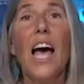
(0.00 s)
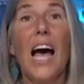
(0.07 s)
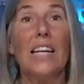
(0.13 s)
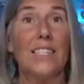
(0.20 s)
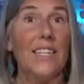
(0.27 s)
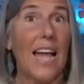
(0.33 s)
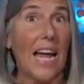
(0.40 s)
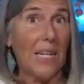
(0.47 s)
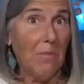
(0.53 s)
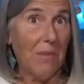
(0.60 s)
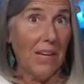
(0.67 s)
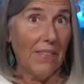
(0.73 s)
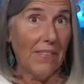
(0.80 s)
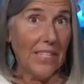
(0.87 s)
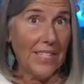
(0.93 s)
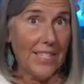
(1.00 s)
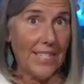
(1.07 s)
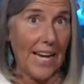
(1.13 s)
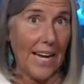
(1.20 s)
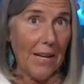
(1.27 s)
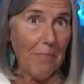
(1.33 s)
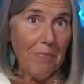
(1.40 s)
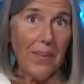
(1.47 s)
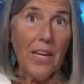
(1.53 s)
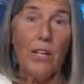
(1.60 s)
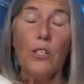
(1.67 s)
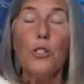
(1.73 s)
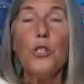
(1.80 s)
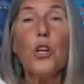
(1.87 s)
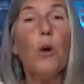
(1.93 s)
as an enemy of the state.
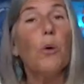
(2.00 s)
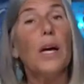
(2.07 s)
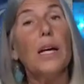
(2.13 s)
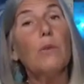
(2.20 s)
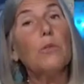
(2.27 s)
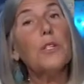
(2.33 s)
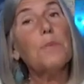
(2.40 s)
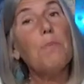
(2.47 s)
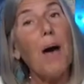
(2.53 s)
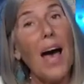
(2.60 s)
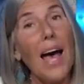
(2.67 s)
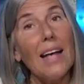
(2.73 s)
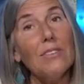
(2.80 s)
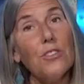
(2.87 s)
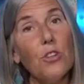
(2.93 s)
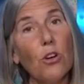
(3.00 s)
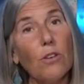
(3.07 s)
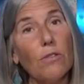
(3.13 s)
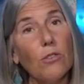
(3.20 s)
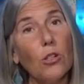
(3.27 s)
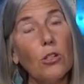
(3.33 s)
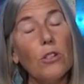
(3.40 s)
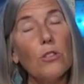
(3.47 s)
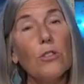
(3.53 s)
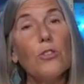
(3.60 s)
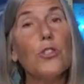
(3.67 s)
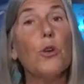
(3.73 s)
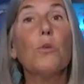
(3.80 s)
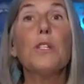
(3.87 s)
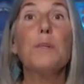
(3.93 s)
So it was Passover,
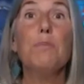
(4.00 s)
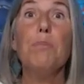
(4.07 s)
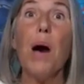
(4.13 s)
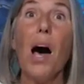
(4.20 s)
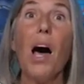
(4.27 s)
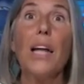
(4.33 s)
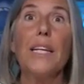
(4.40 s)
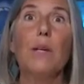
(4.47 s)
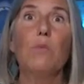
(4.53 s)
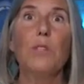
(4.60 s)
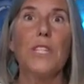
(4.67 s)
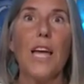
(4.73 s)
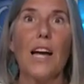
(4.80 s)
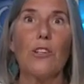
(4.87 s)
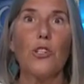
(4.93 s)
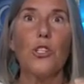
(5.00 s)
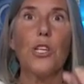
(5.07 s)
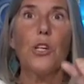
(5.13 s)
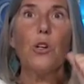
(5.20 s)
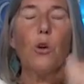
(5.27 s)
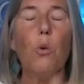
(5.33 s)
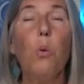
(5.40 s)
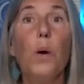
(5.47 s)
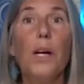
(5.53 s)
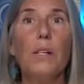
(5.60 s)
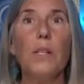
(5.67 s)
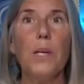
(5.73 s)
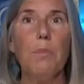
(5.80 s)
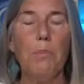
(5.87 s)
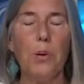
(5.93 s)
so his body was actually
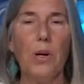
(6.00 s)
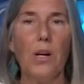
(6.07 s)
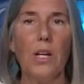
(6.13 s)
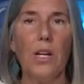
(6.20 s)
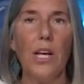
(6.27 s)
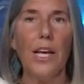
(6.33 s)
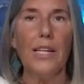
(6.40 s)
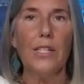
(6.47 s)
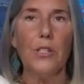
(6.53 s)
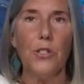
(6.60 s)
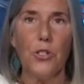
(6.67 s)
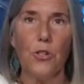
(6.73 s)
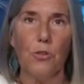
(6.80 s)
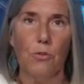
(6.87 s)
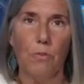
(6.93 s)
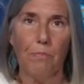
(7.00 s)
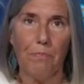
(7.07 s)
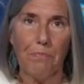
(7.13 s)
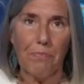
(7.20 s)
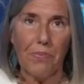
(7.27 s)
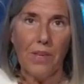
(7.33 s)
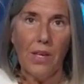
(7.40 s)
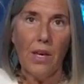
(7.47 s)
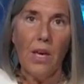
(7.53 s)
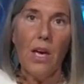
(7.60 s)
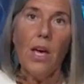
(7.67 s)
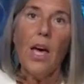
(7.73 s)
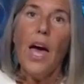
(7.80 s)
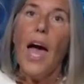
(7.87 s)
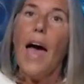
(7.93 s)
quickly put in a tomb.
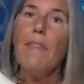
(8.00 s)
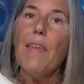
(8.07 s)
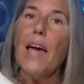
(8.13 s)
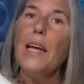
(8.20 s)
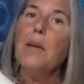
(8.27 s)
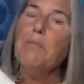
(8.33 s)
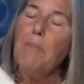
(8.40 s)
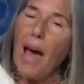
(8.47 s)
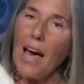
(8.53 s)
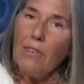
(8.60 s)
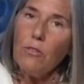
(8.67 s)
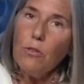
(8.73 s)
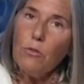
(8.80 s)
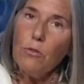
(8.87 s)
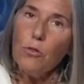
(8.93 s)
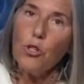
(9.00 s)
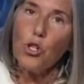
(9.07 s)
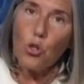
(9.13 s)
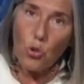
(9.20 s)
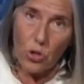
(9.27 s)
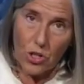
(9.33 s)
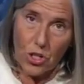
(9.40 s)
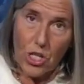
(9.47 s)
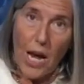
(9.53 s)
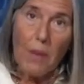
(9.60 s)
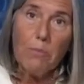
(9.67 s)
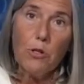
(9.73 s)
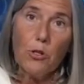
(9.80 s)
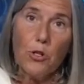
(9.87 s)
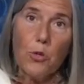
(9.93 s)
And then in Matthew
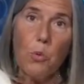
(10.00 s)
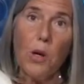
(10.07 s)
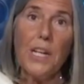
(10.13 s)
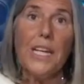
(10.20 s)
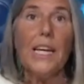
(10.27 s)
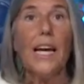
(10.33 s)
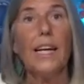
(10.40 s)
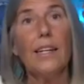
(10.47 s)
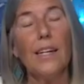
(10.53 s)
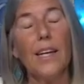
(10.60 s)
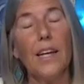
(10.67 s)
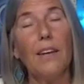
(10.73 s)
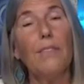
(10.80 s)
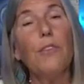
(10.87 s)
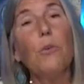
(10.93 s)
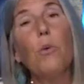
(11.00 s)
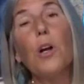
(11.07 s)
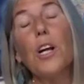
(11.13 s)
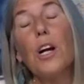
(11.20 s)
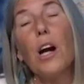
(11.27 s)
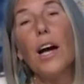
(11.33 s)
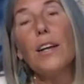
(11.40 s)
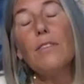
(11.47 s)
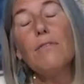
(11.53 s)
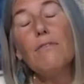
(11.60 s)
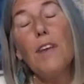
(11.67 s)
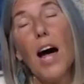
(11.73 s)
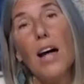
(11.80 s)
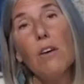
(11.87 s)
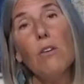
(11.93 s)
chapter 28, again, if you want to kind of
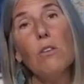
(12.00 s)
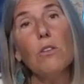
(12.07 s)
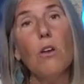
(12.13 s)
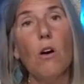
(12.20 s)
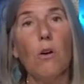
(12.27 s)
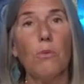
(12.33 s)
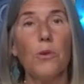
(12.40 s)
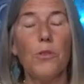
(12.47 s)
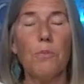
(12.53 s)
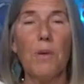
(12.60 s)
follow along with